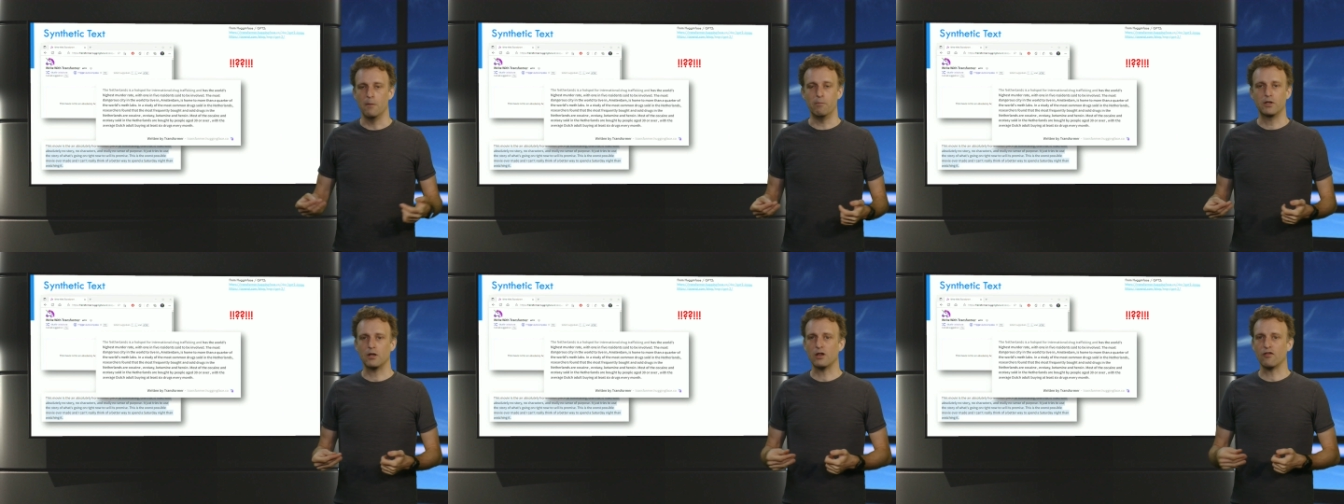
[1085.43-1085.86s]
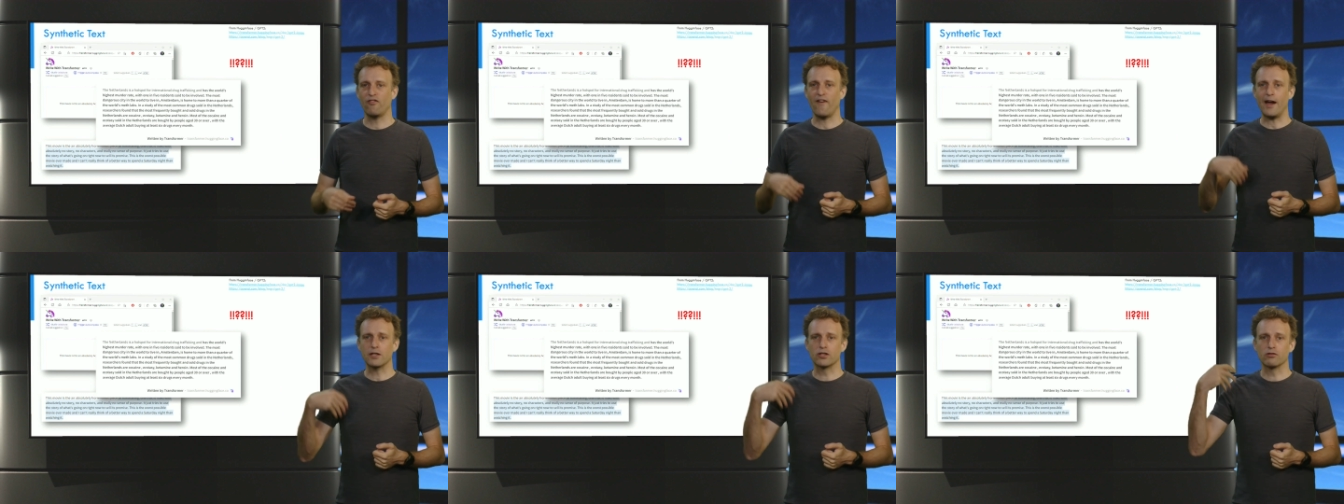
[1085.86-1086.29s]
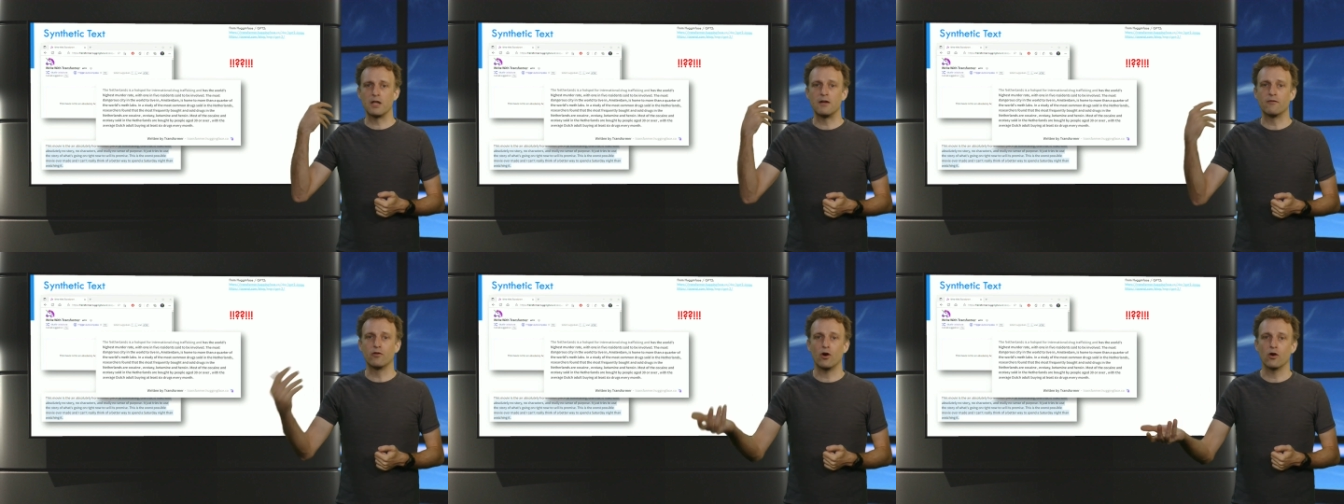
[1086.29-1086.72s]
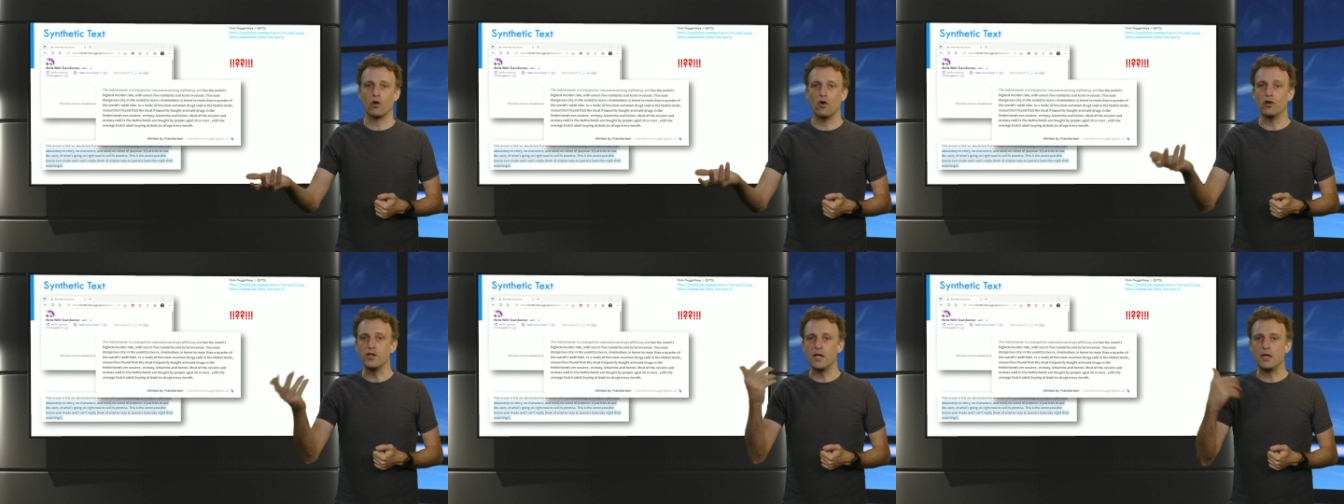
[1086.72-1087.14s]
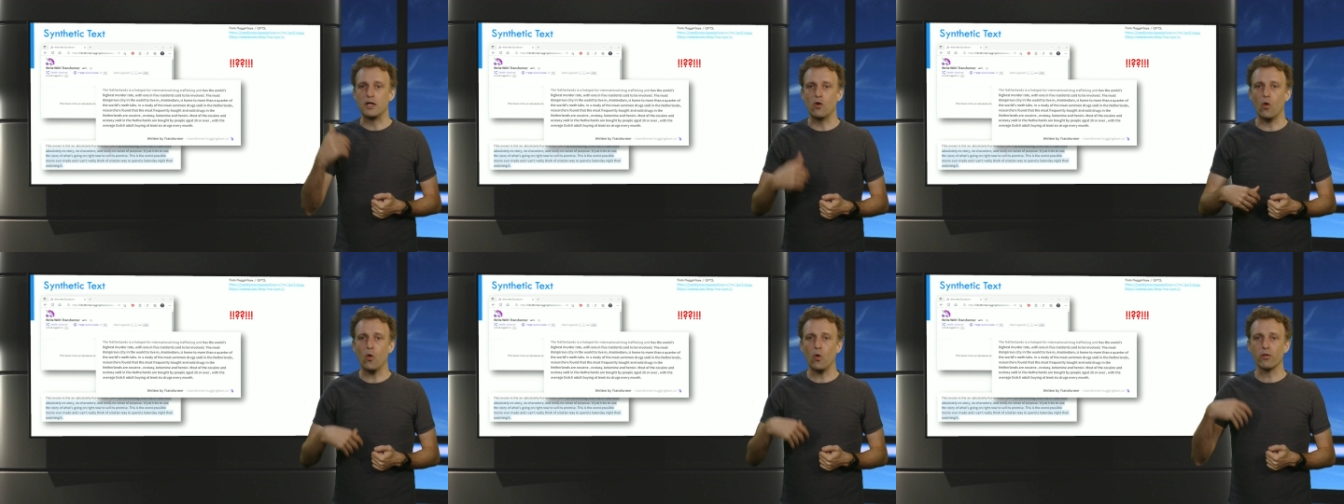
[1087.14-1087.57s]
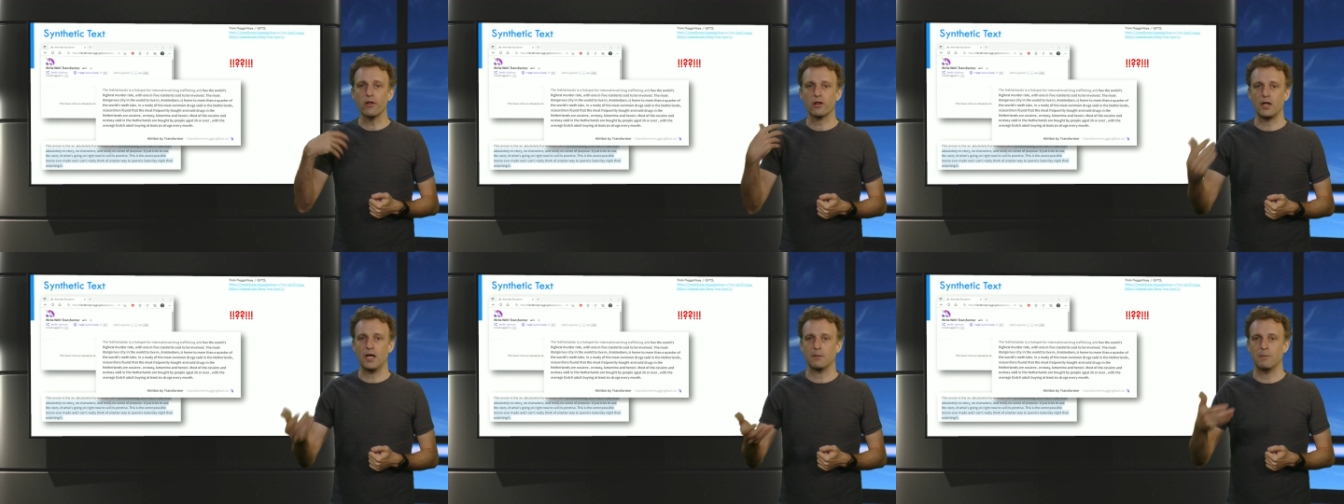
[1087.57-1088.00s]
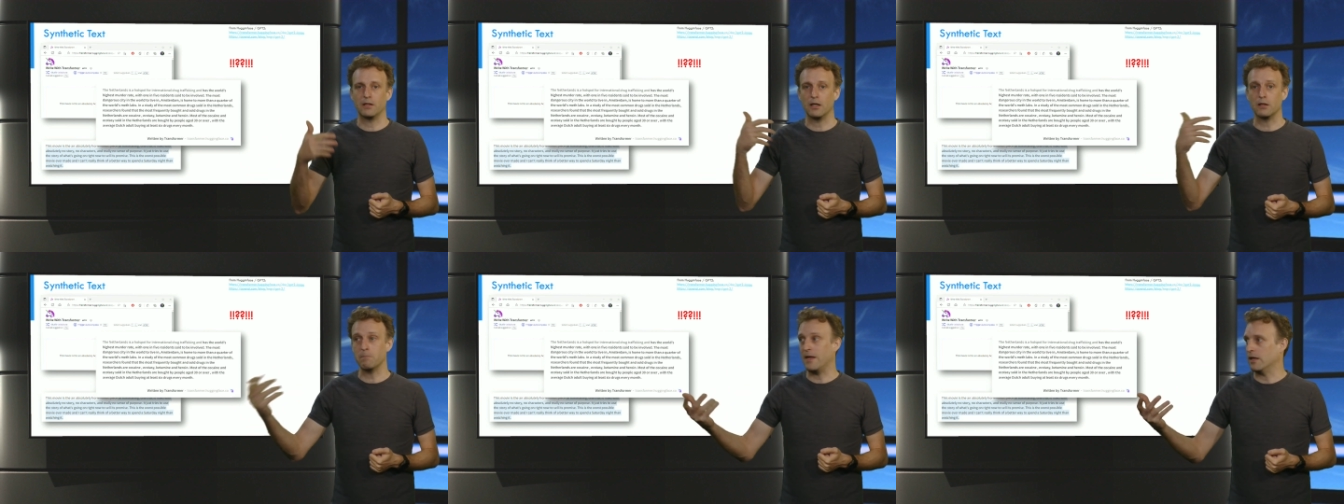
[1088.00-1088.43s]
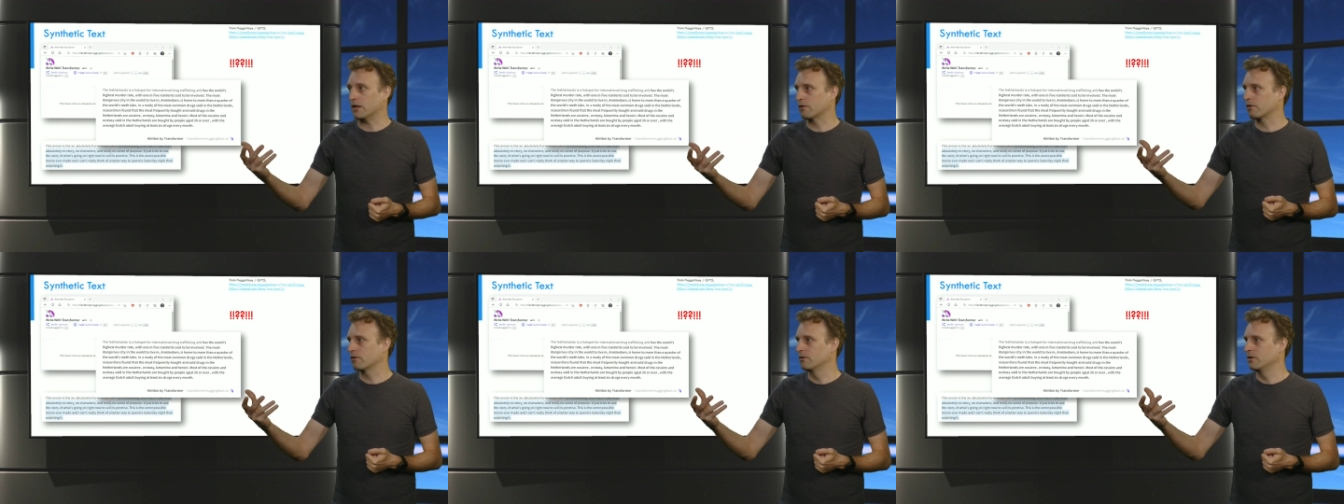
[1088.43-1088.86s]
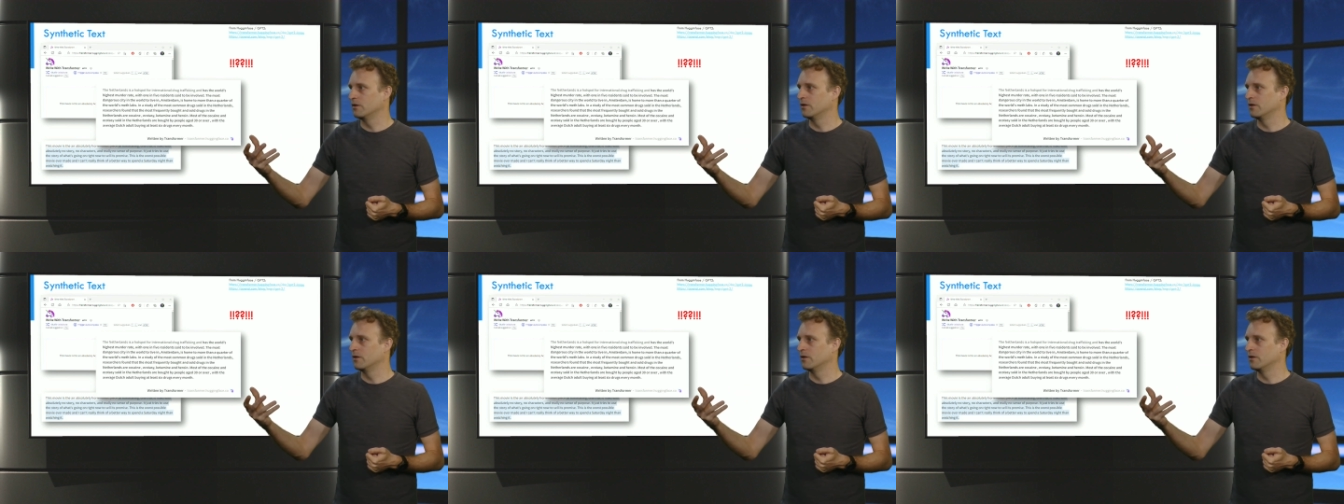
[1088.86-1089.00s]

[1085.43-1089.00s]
but is factually wrong on nearly all the statement it makes.